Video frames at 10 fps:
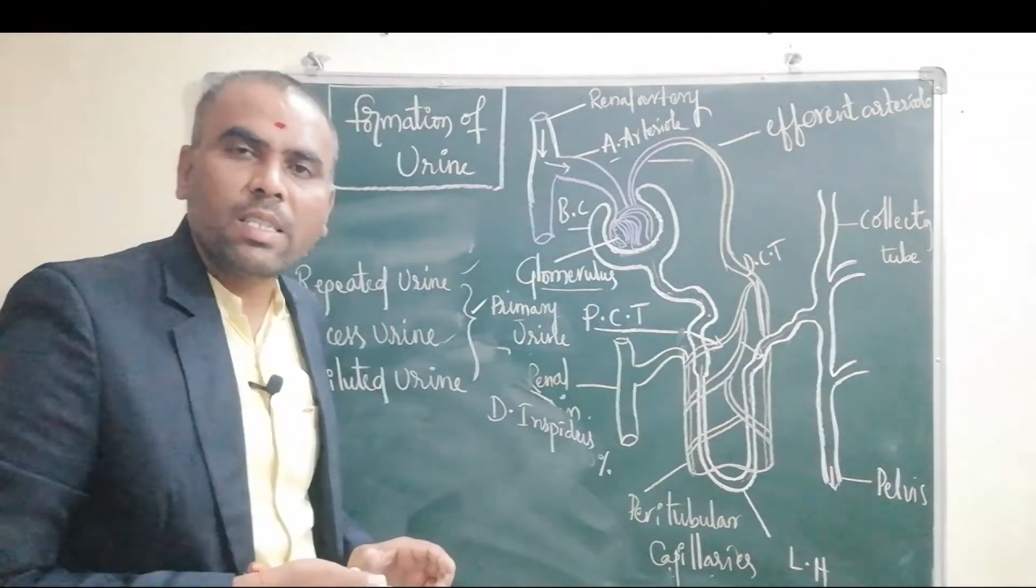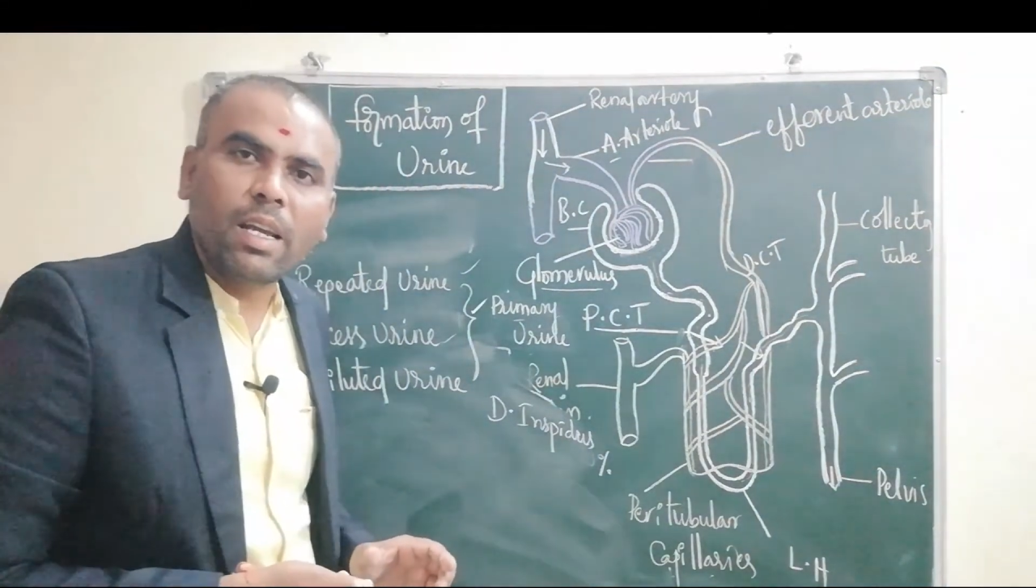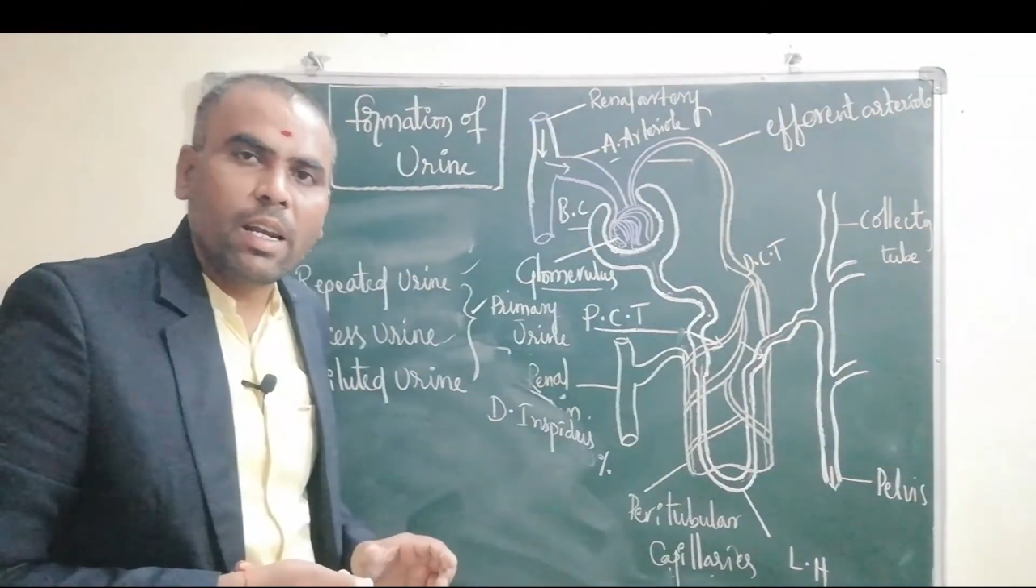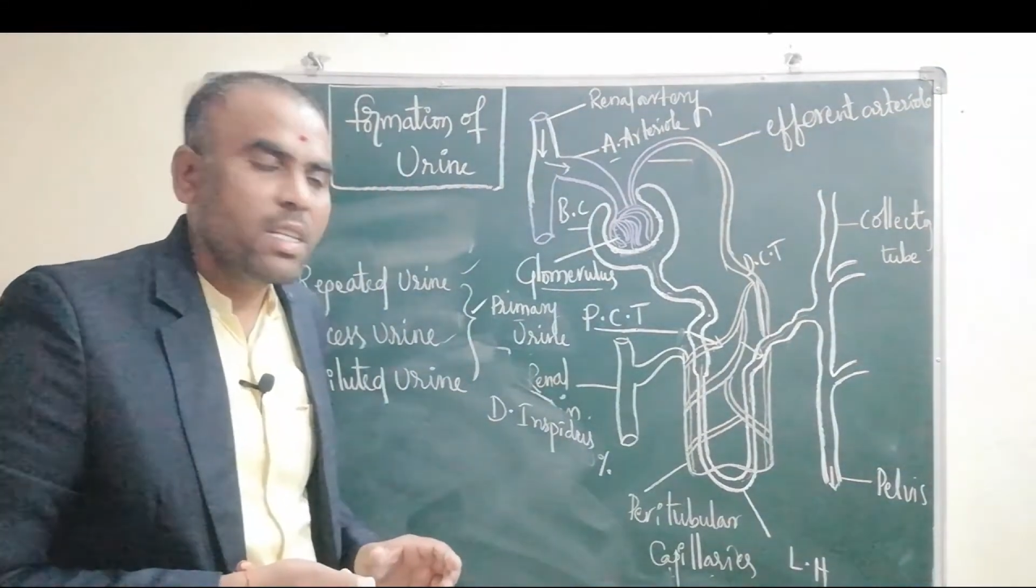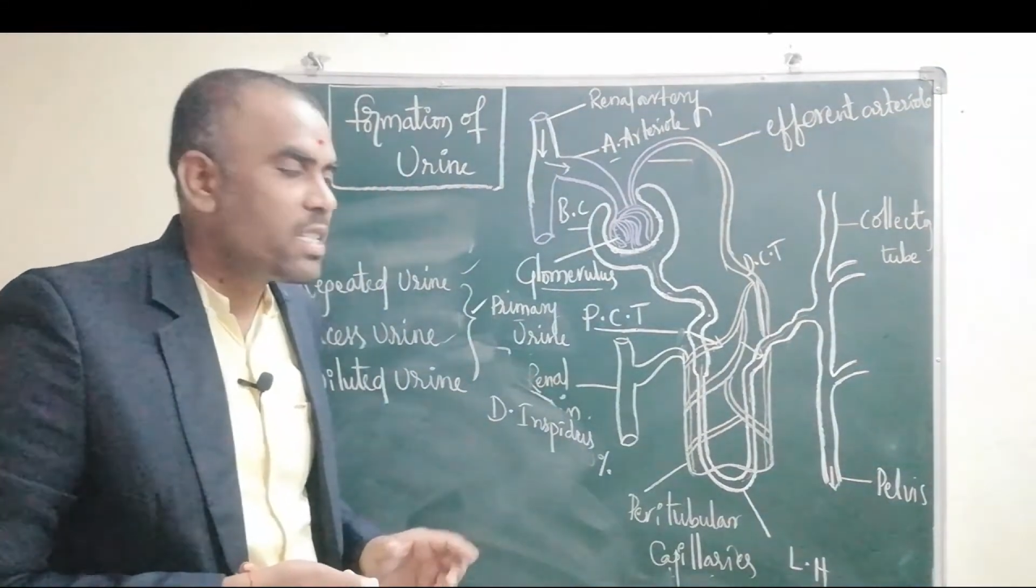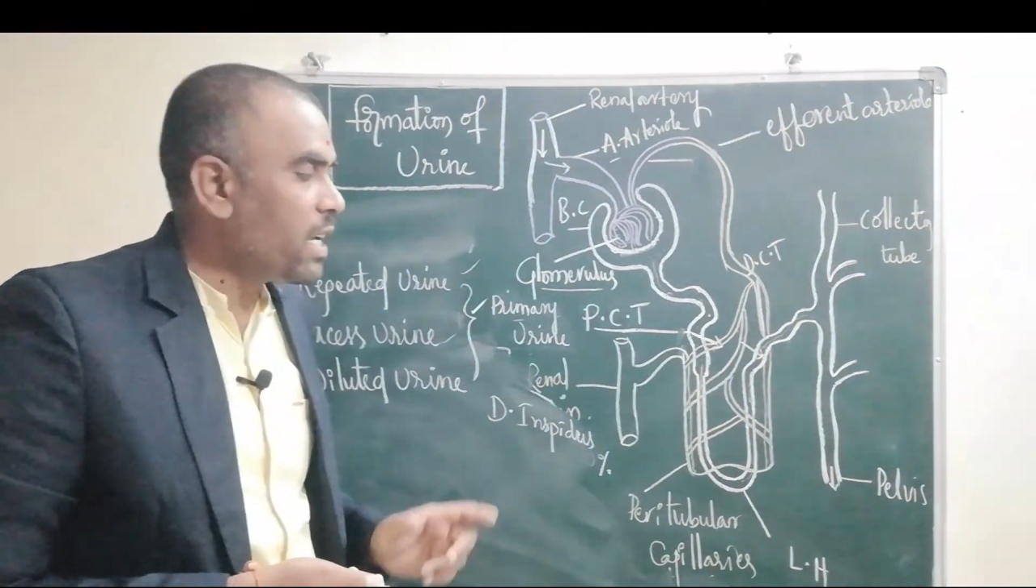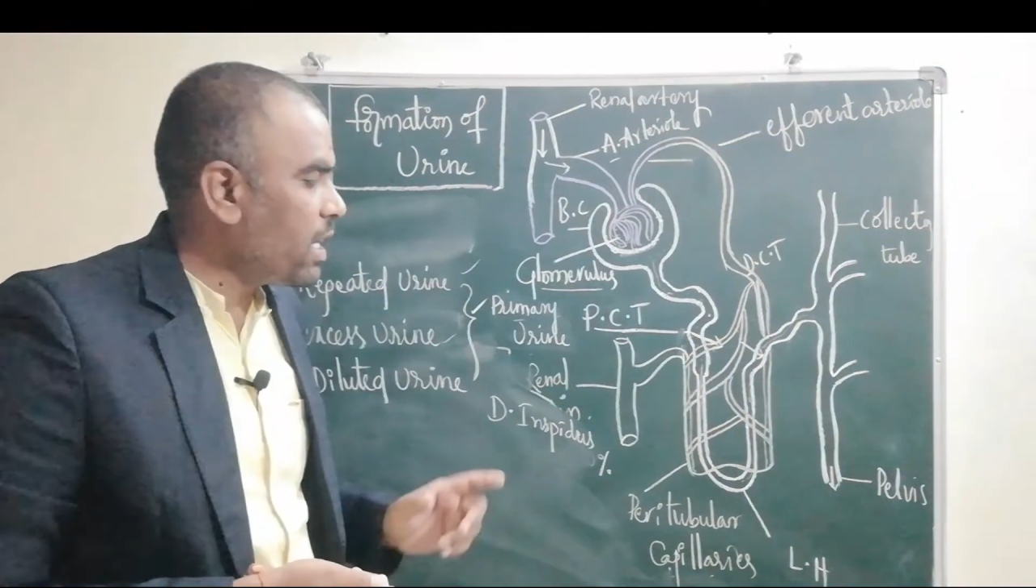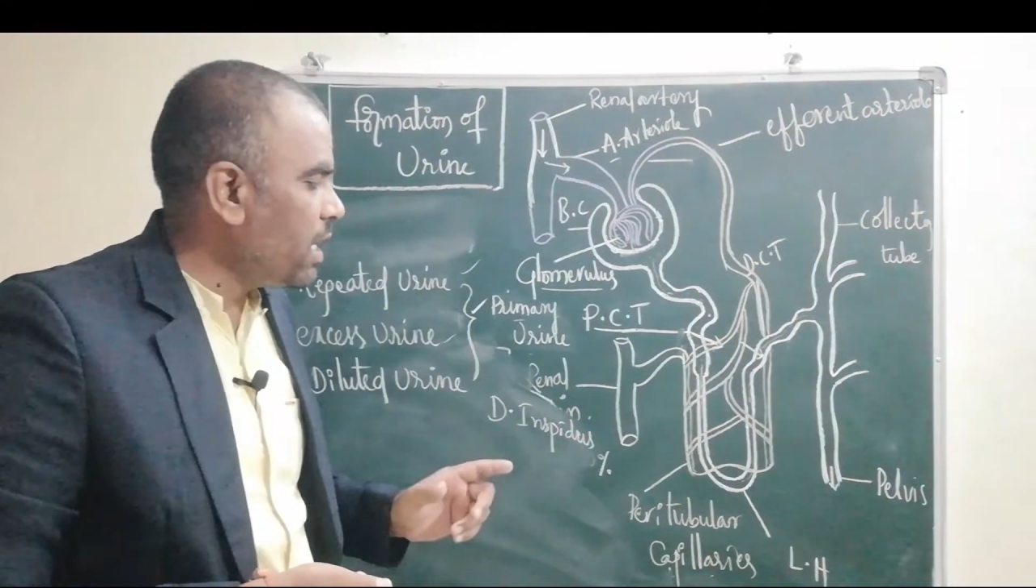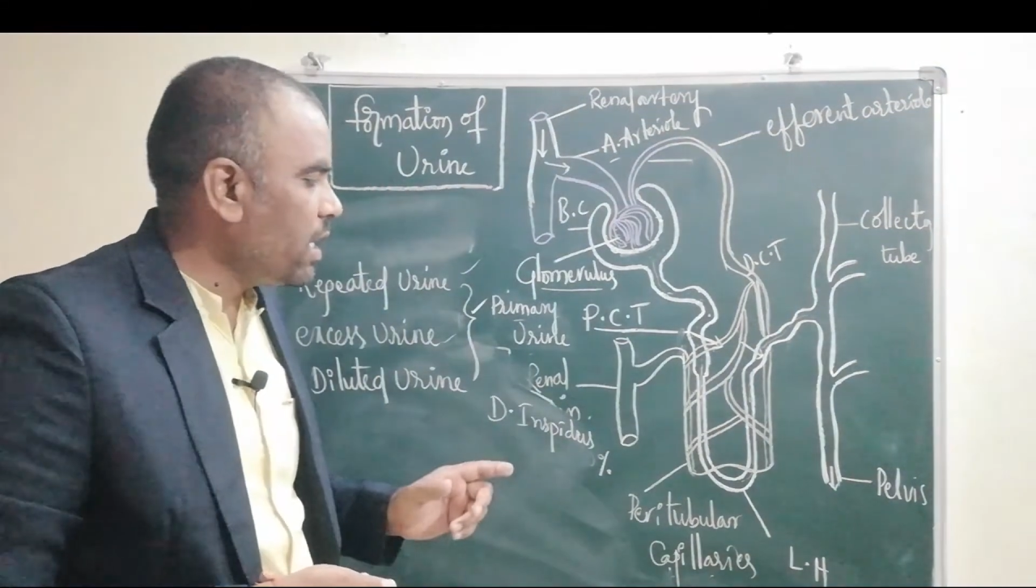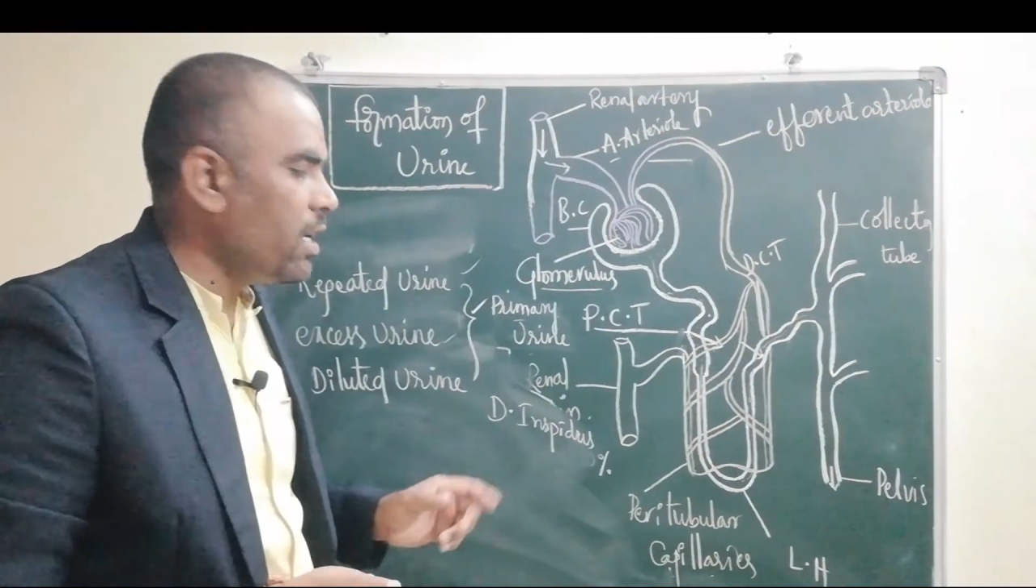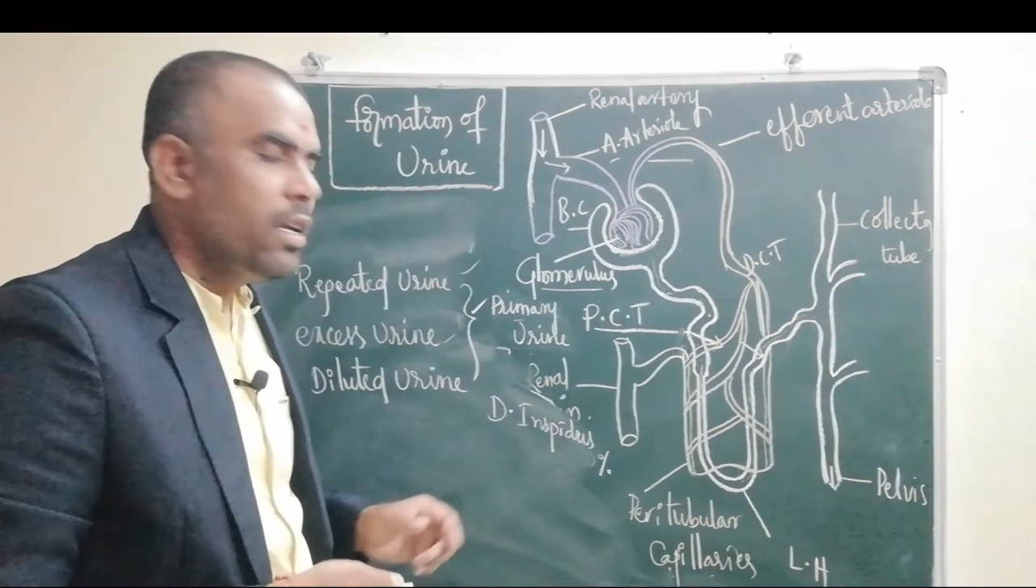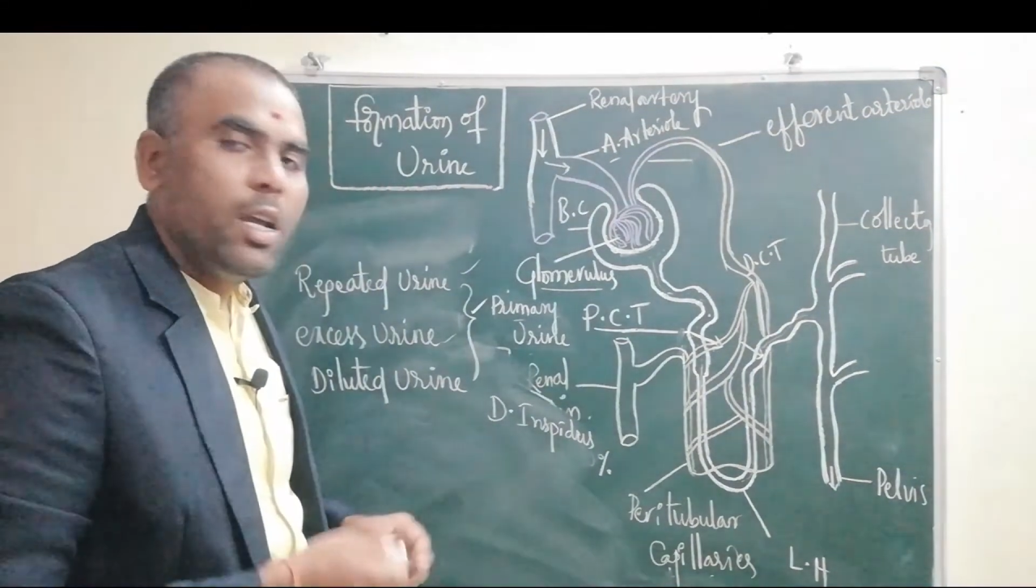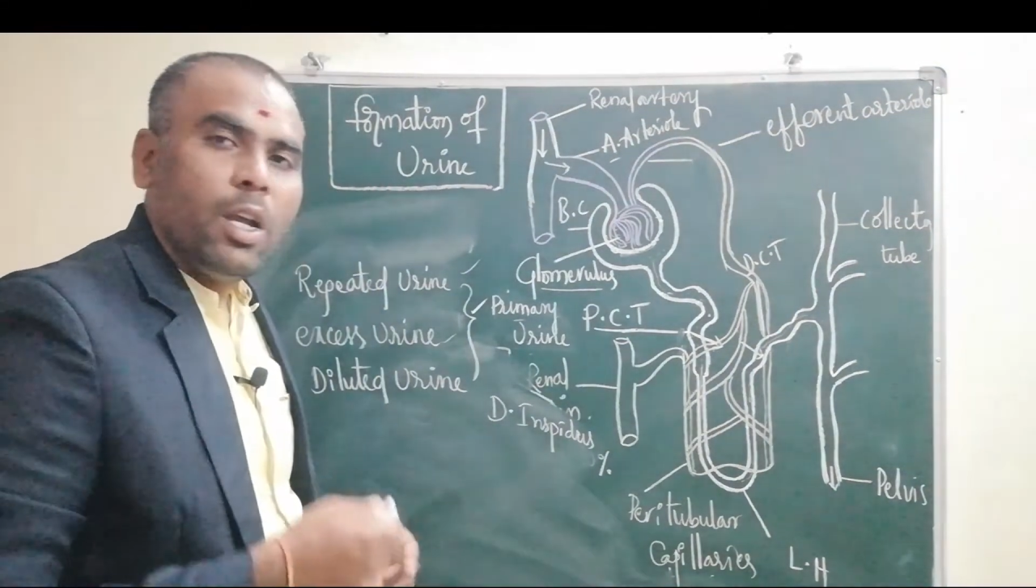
are secreted?